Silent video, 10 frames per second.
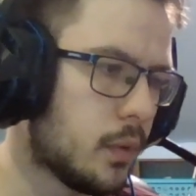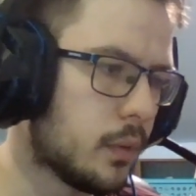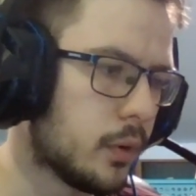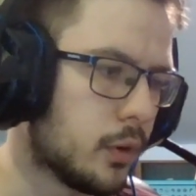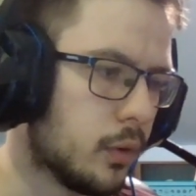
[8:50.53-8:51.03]

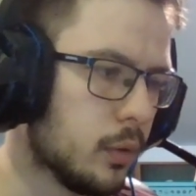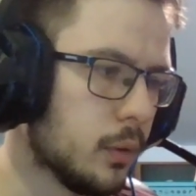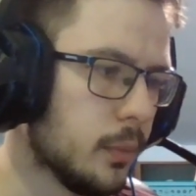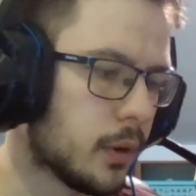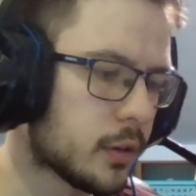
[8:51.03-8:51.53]
Golem
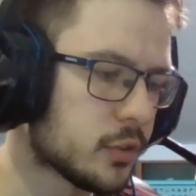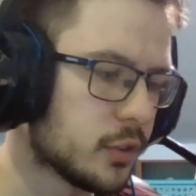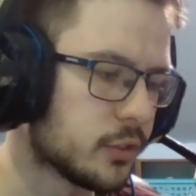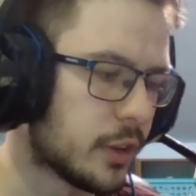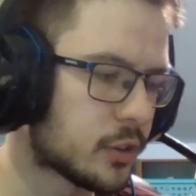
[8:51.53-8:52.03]

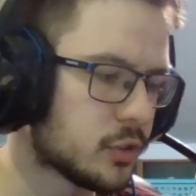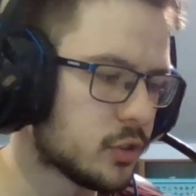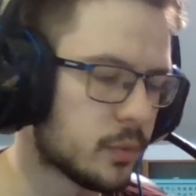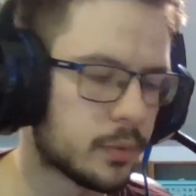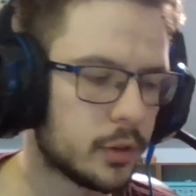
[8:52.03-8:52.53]
Artist, actually, this is
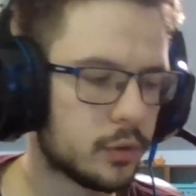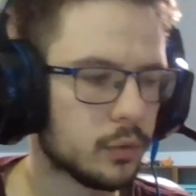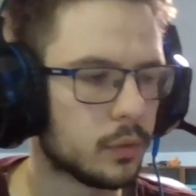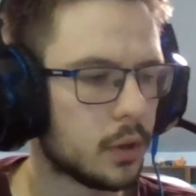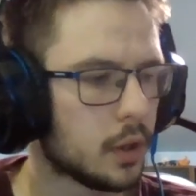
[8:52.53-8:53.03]
pretty cool.
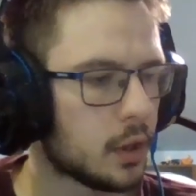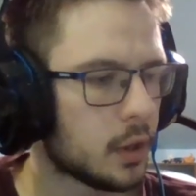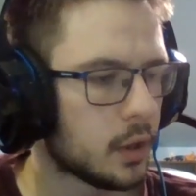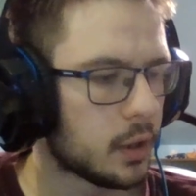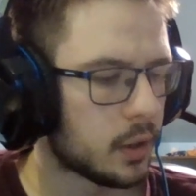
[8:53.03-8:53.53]

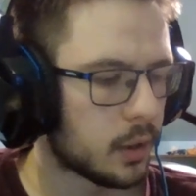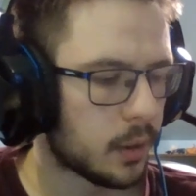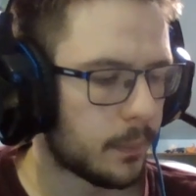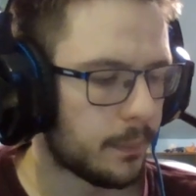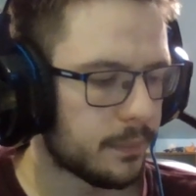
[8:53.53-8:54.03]

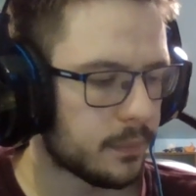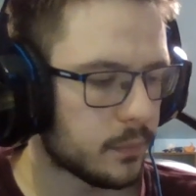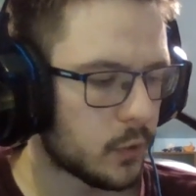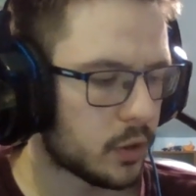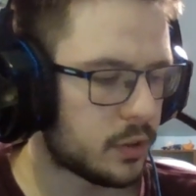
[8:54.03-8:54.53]
You
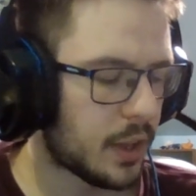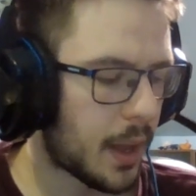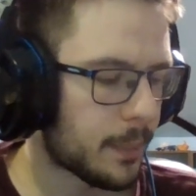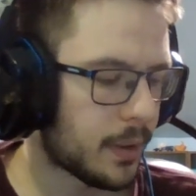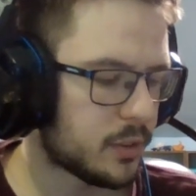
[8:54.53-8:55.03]
can tap
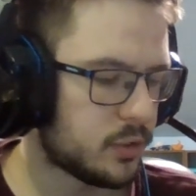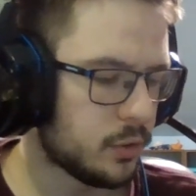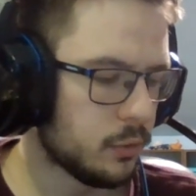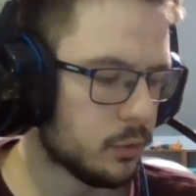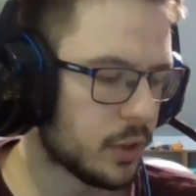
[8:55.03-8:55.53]
pay
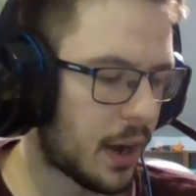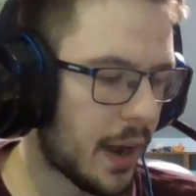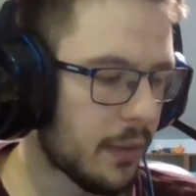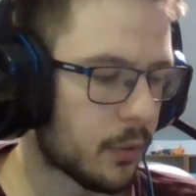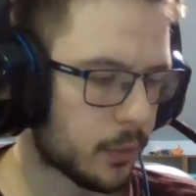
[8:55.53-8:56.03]
2 to
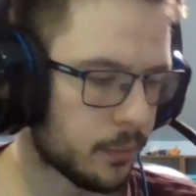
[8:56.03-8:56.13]
either